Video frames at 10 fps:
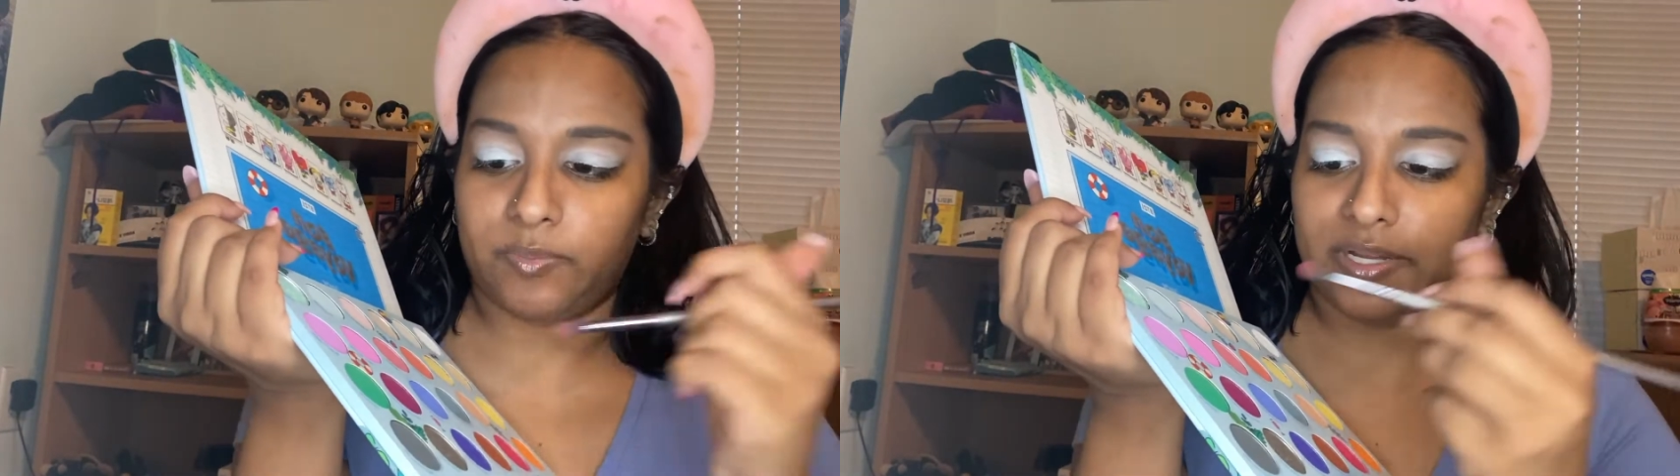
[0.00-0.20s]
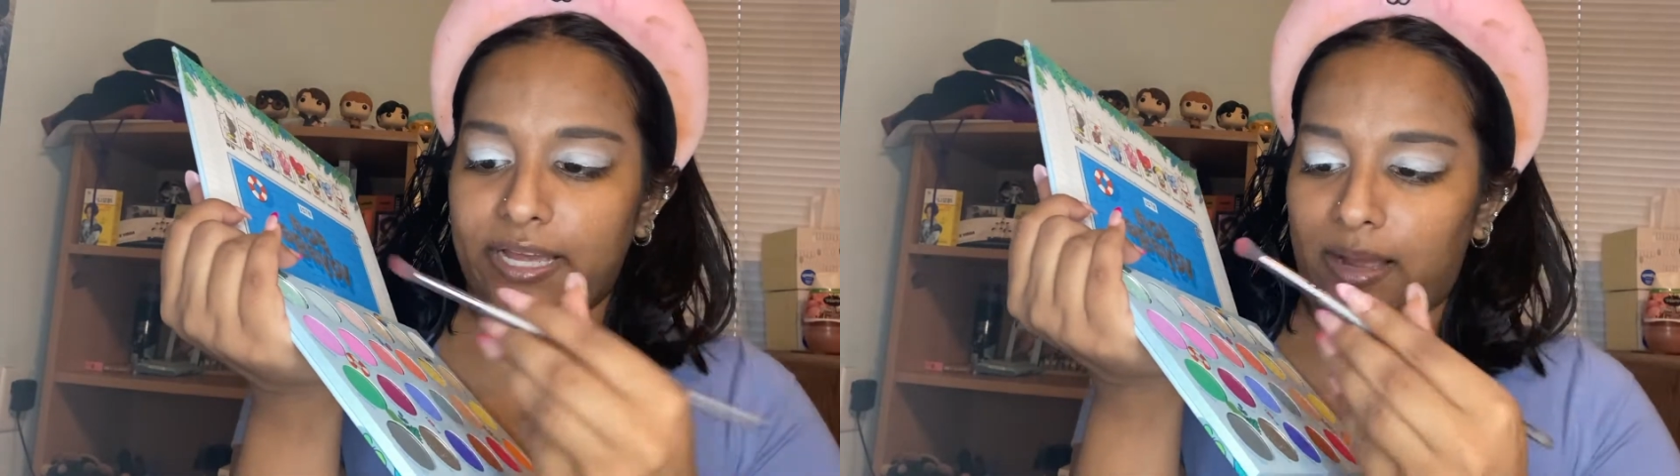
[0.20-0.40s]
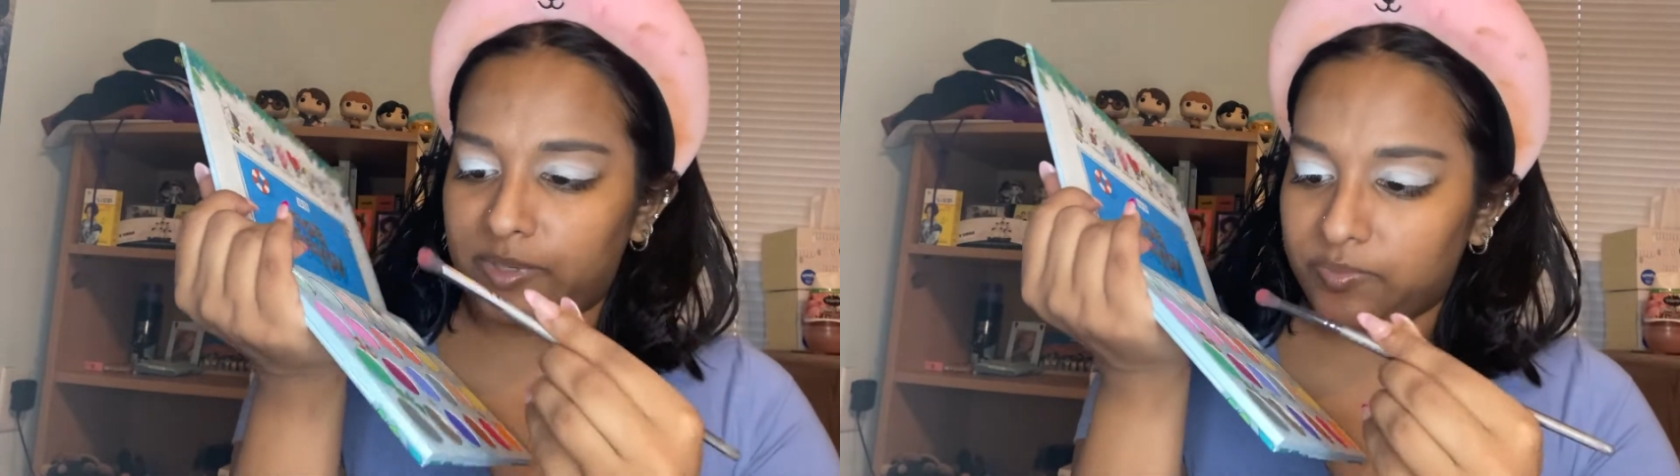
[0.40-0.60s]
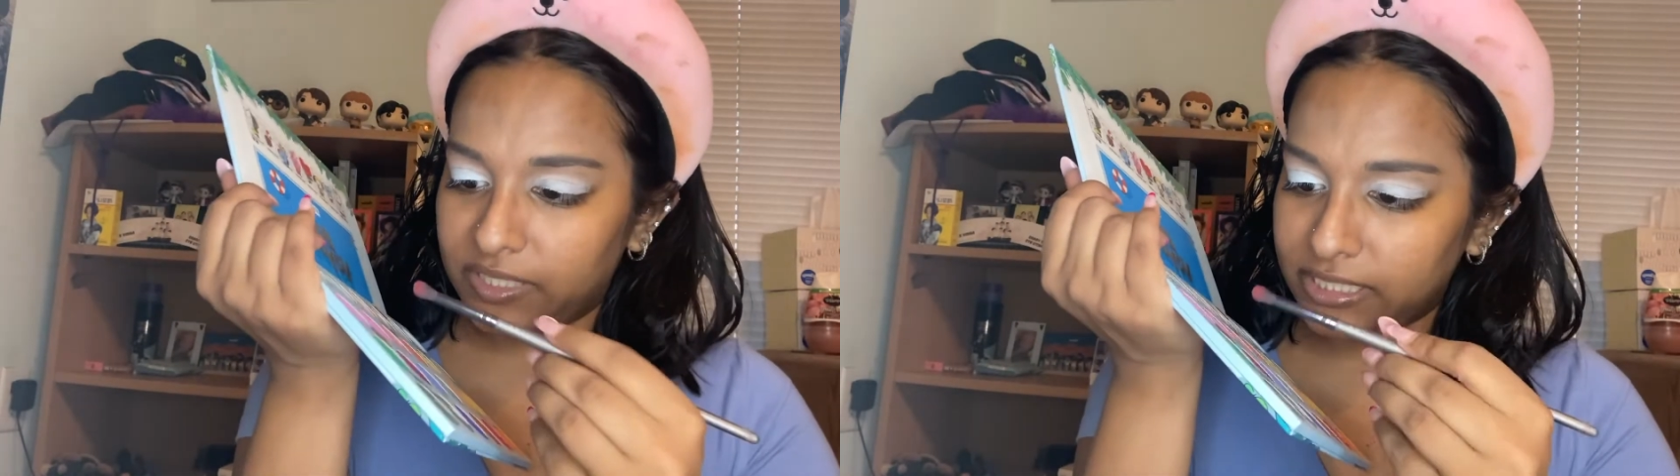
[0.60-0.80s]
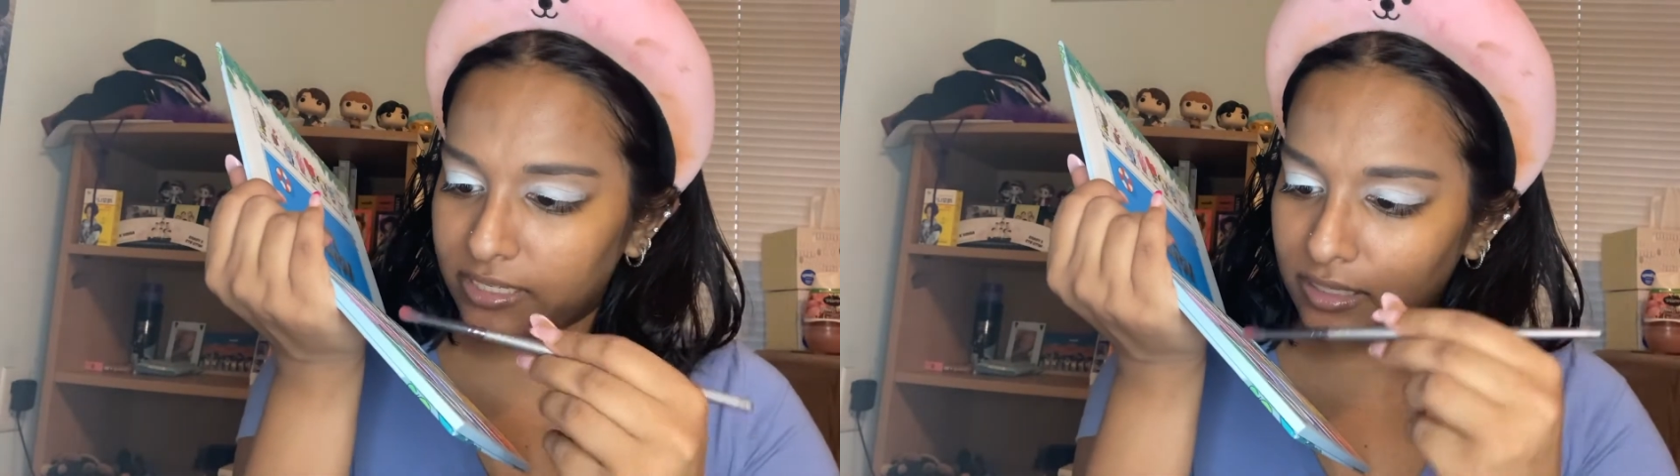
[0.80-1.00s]
But yeah, I'm going to be
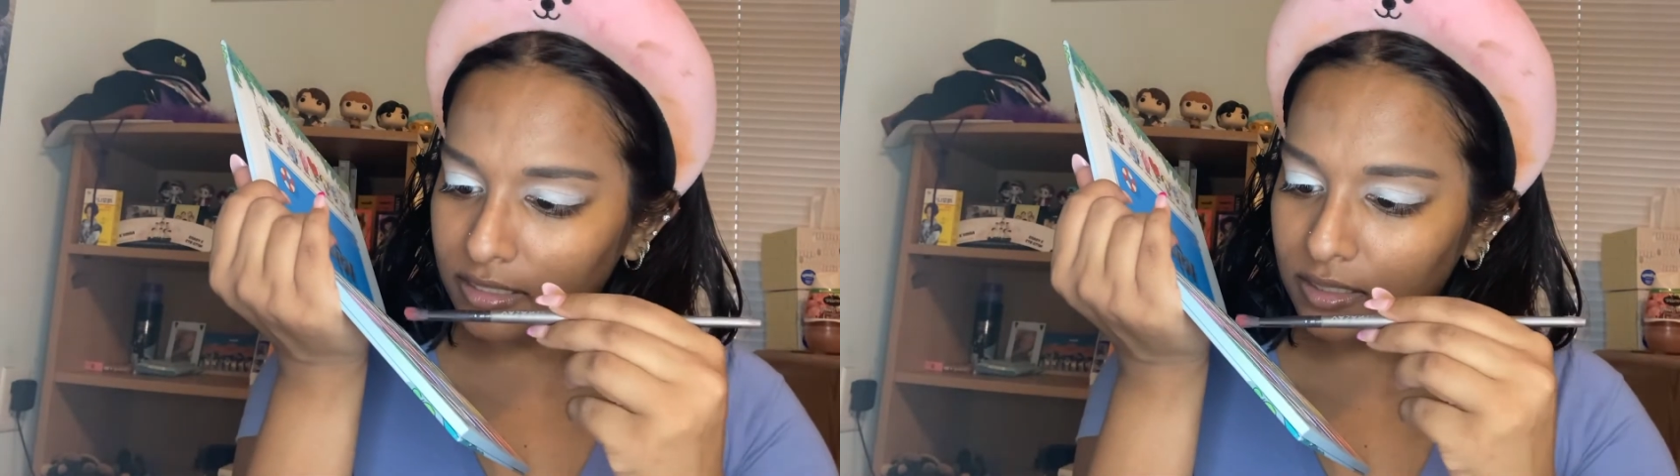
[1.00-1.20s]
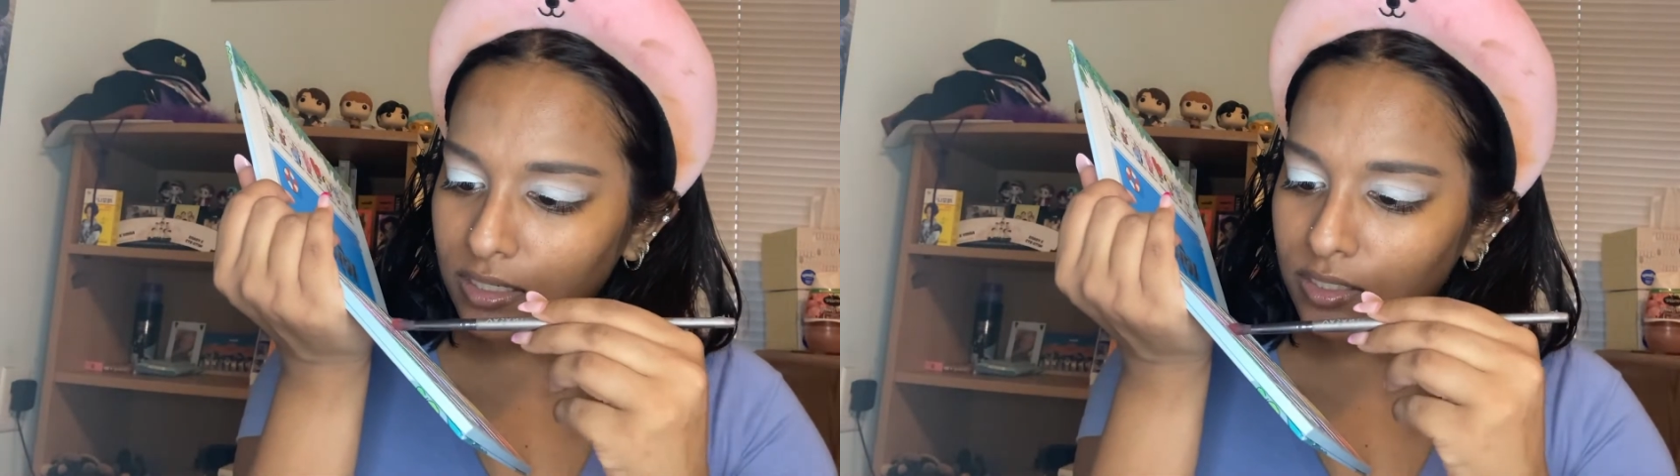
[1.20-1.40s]
taking